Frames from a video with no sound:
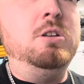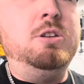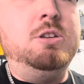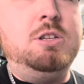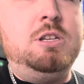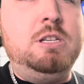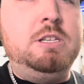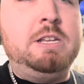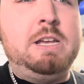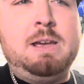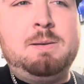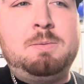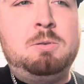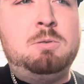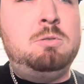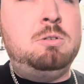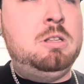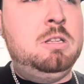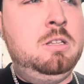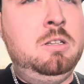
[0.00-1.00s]
She's happy
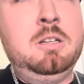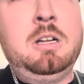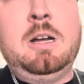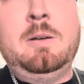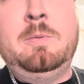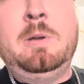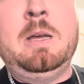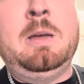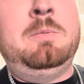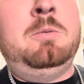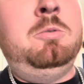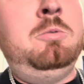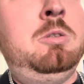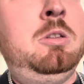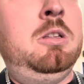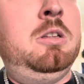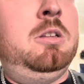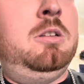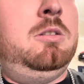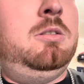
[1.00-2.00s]
with it. I'm happy
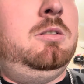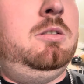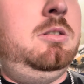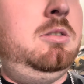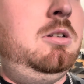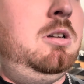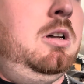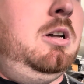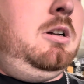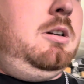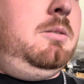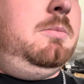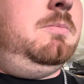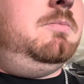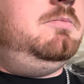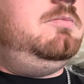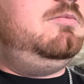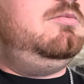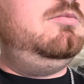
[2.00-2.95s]
with it. Um,